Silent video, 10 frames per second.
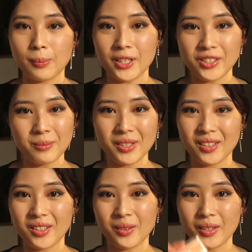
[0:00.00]
blush, I'm going
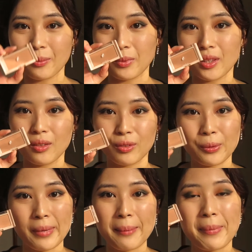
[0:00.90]
to go in with the
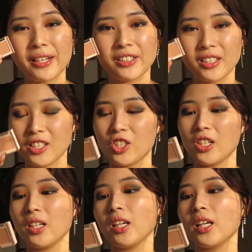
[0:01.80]
Roman Better Than
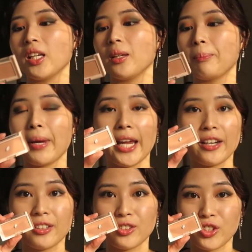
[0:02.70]
Cheek in
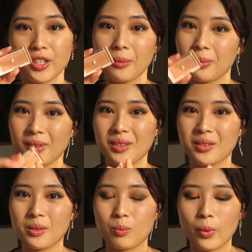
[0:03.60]
Pear Chip. This
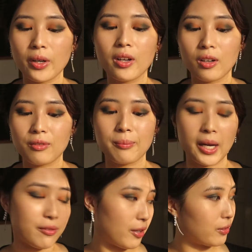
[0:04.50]
is one of
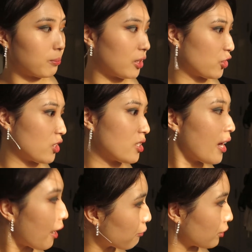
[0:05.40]
my favorite blushes
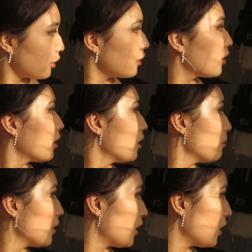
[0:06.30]
ever,
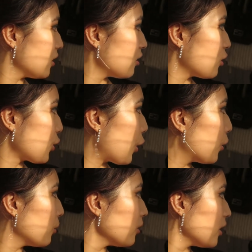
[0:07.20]
because the
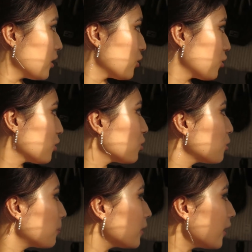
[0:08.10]
tone is just
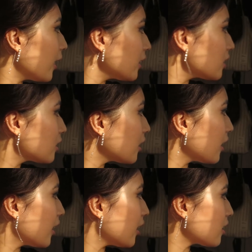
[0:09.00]
super nice.
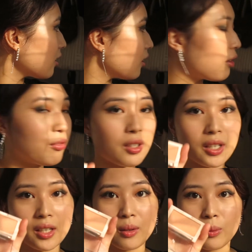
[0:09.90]
It's a
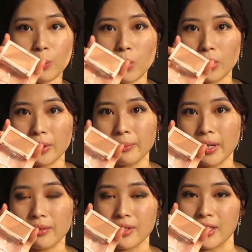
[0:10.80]
lovely, warm,
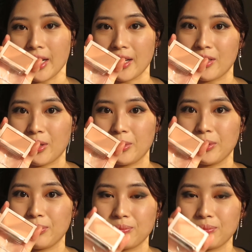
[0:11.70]
everyday tone.